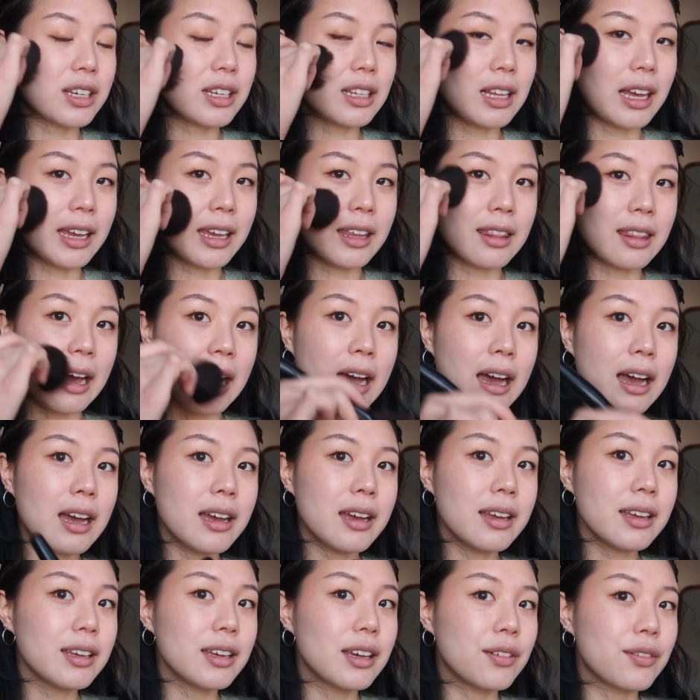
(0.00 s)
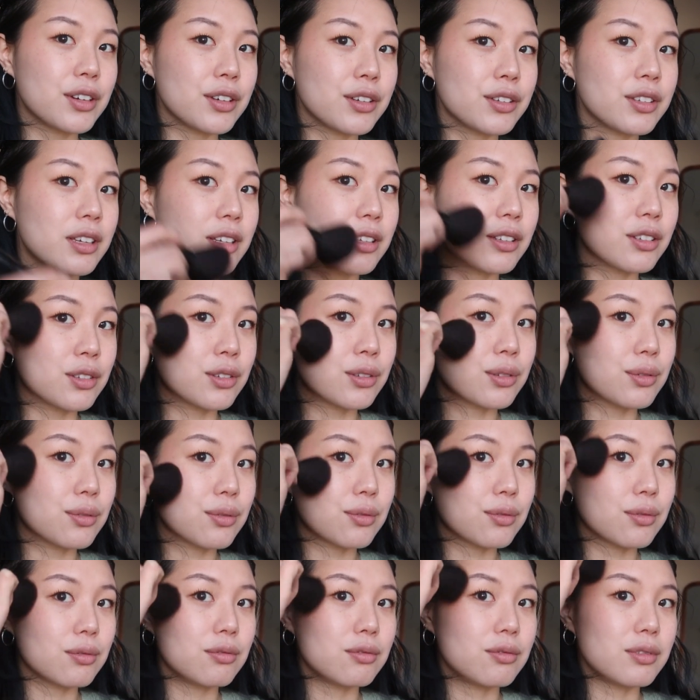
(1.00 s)
it like that ever since
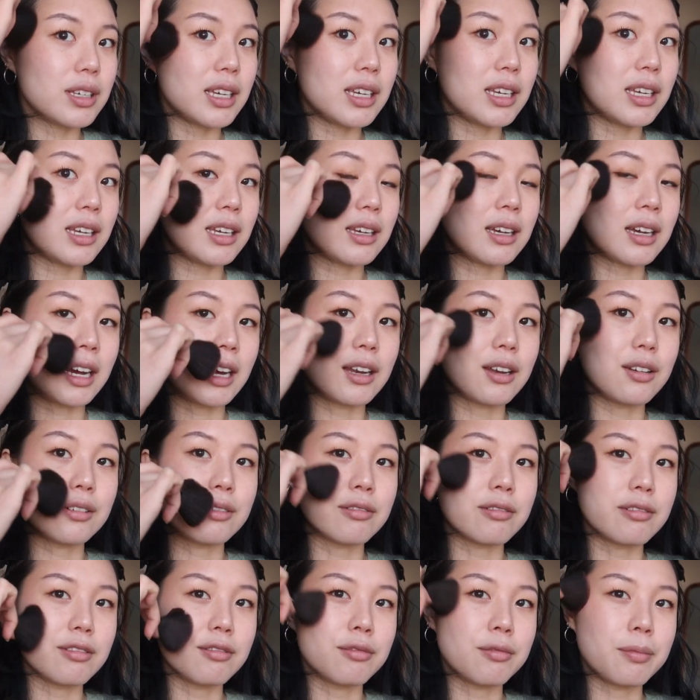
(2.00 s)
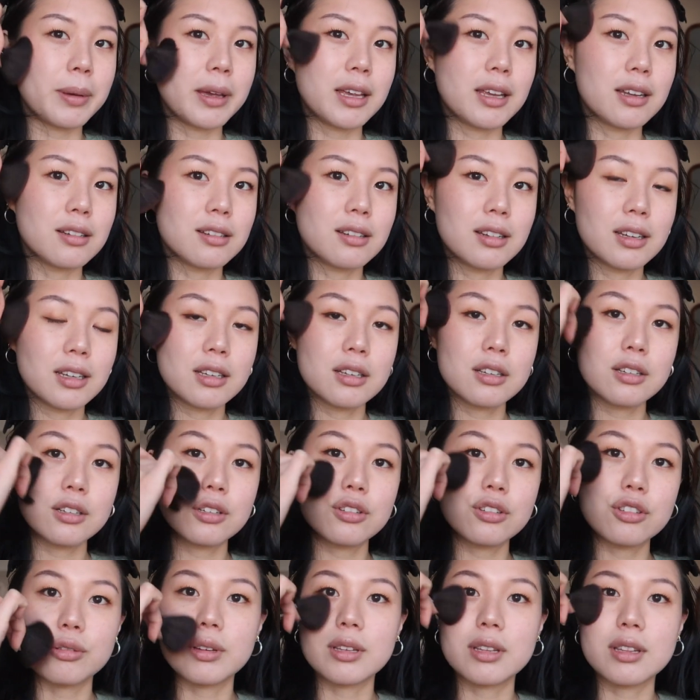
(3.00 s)
we kind of have been
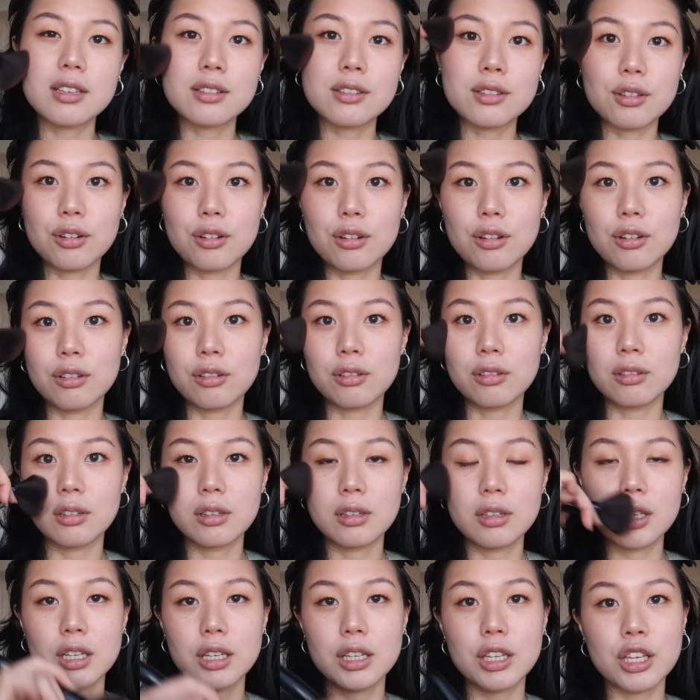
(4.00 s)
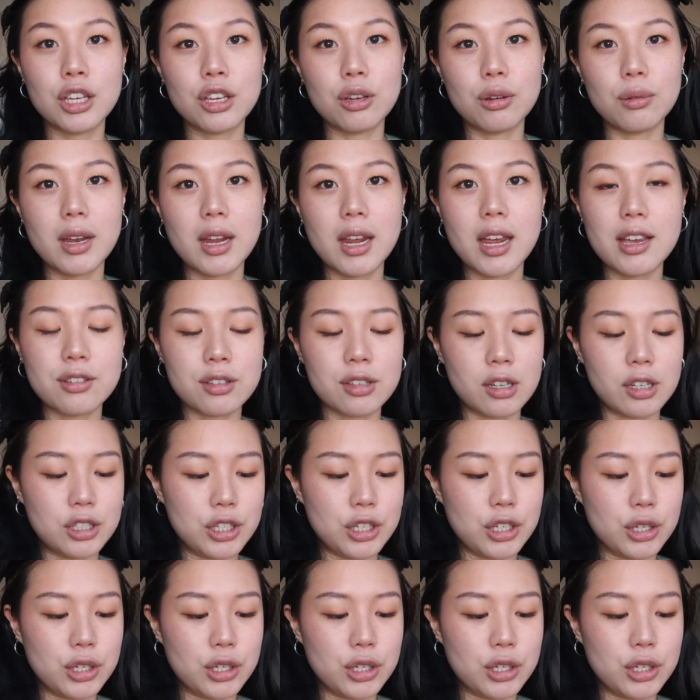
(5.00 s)
doing these little Q&As on